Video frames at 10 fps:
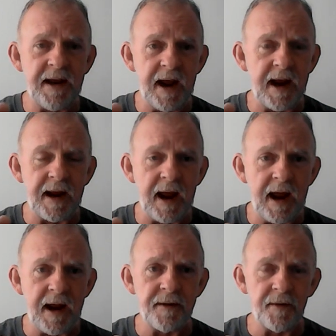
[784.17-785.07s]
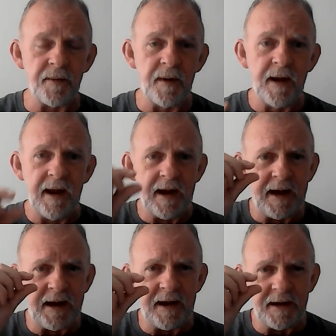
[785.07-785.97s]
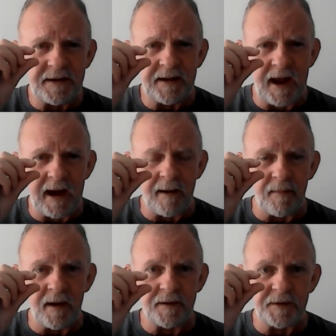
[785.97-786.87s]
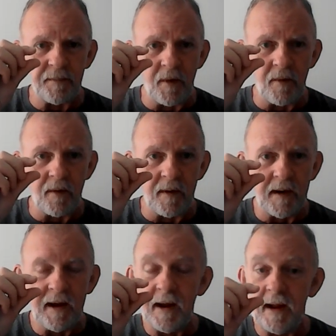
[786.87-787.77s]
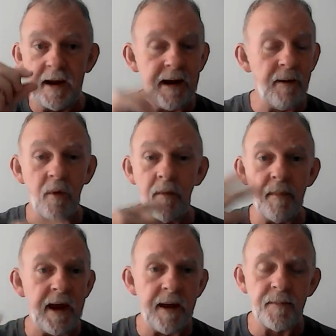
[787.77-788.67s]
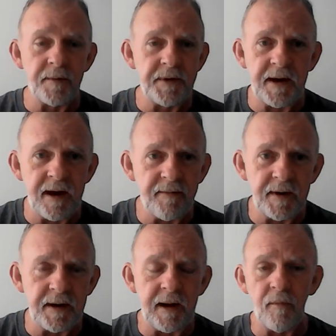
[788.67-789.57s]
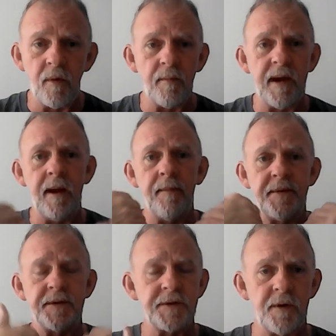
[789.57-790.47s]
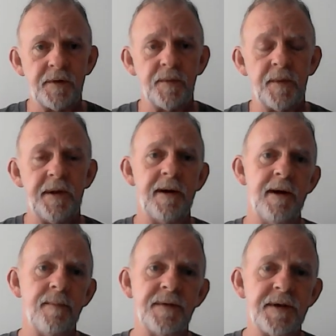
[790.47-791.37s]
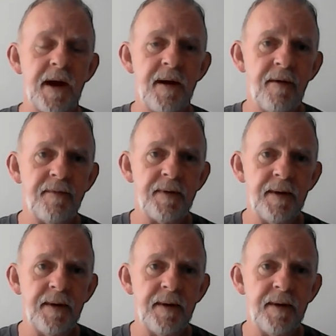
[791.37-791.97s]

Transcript: can't handle, and he needs that much more, and he won't be able to give it. He won't be able to search within himself.